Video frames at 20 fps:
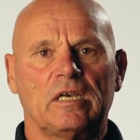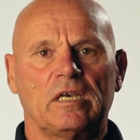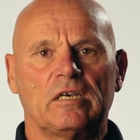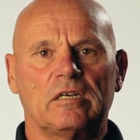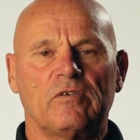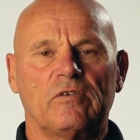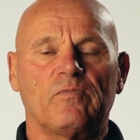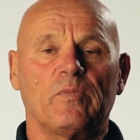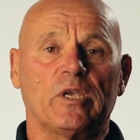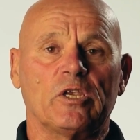
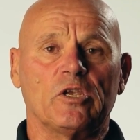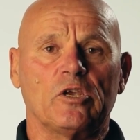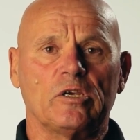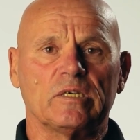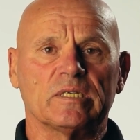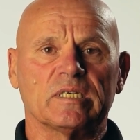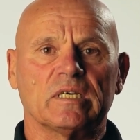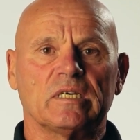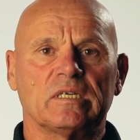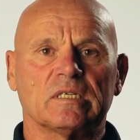and have been
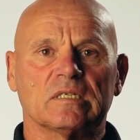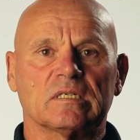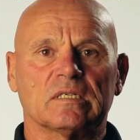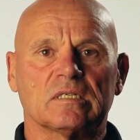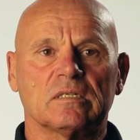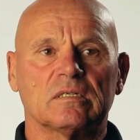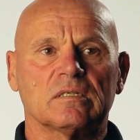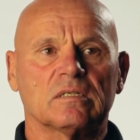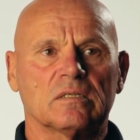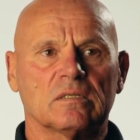using it
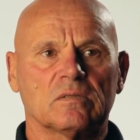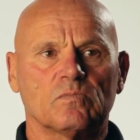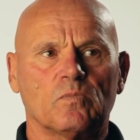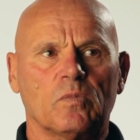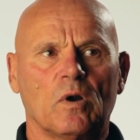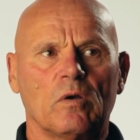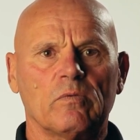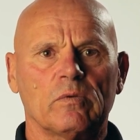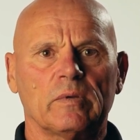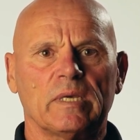since
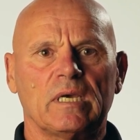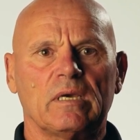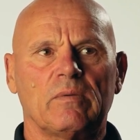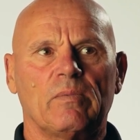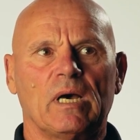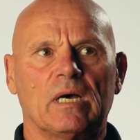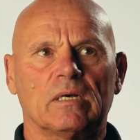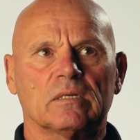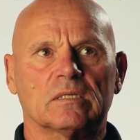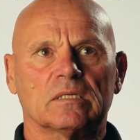probably
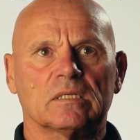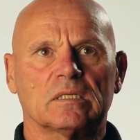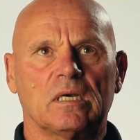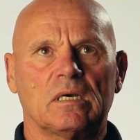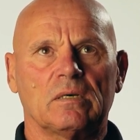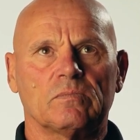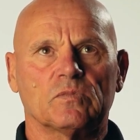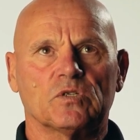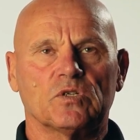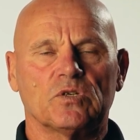about
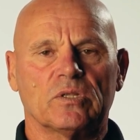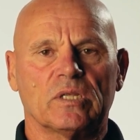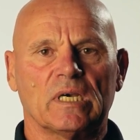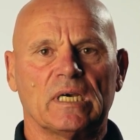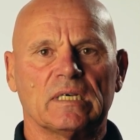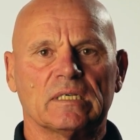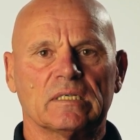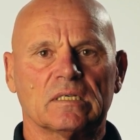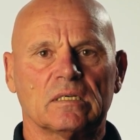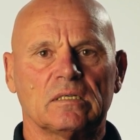
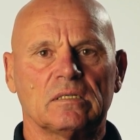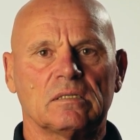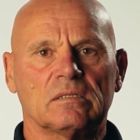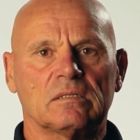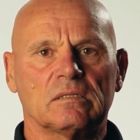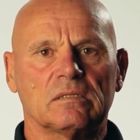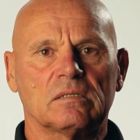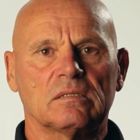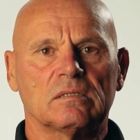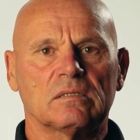
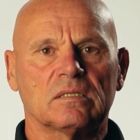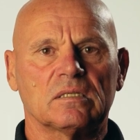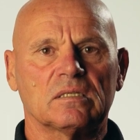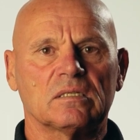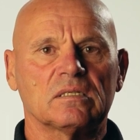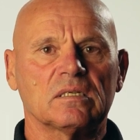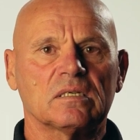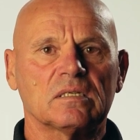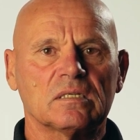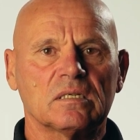
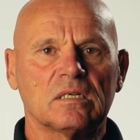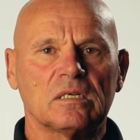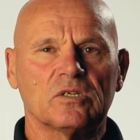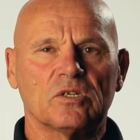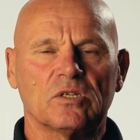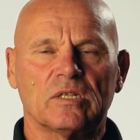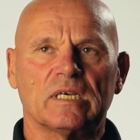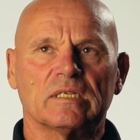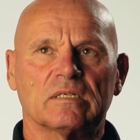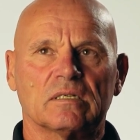2016,
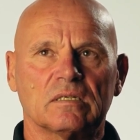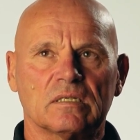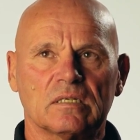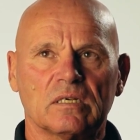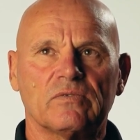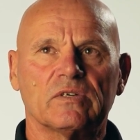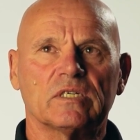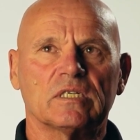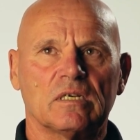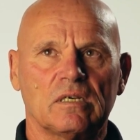
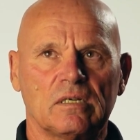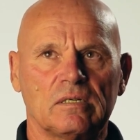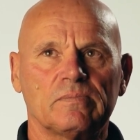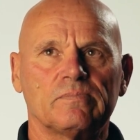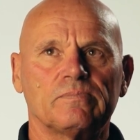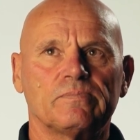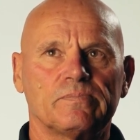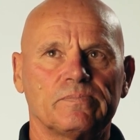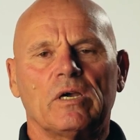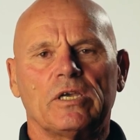2017.
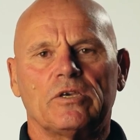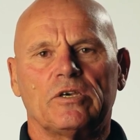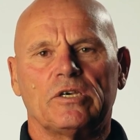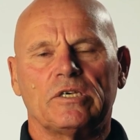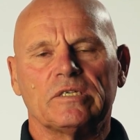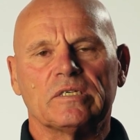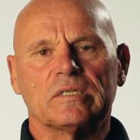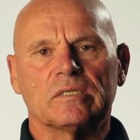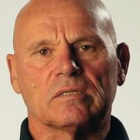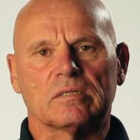I
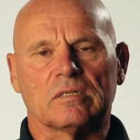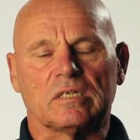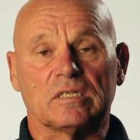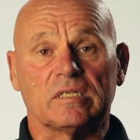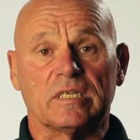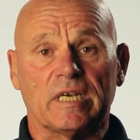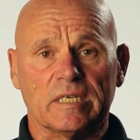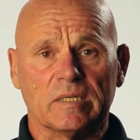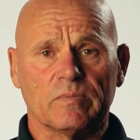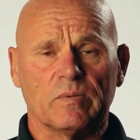use the
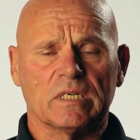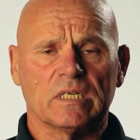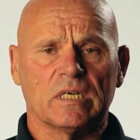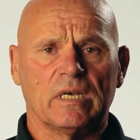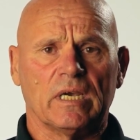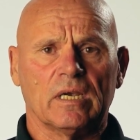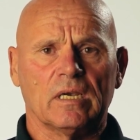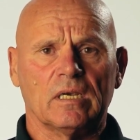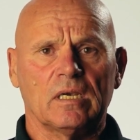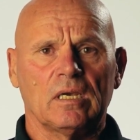
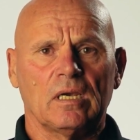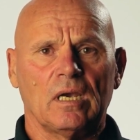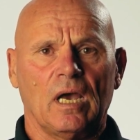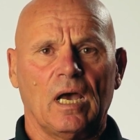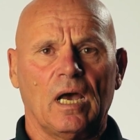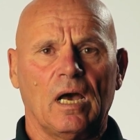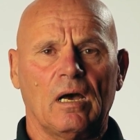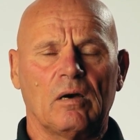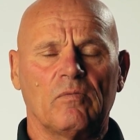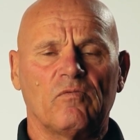Desmotech
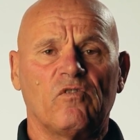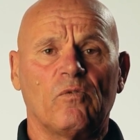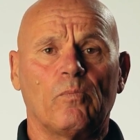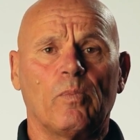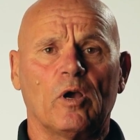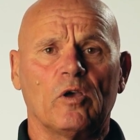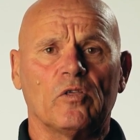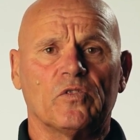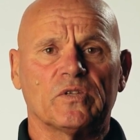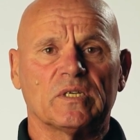for
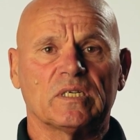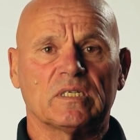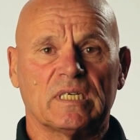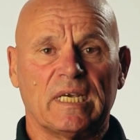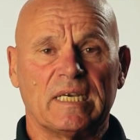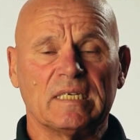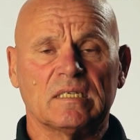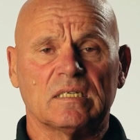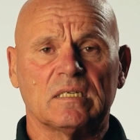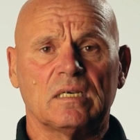both
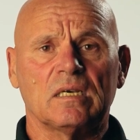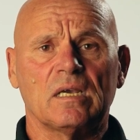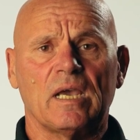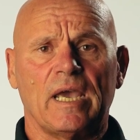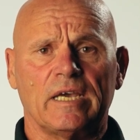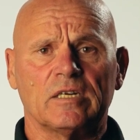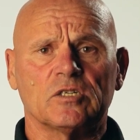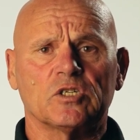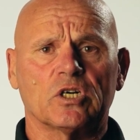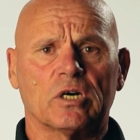testing
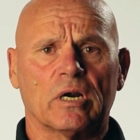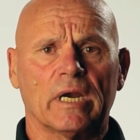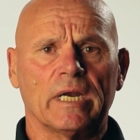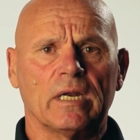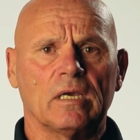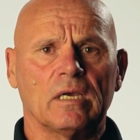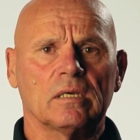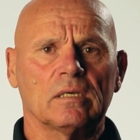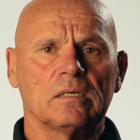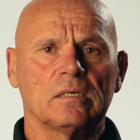and
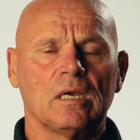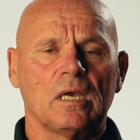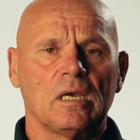training.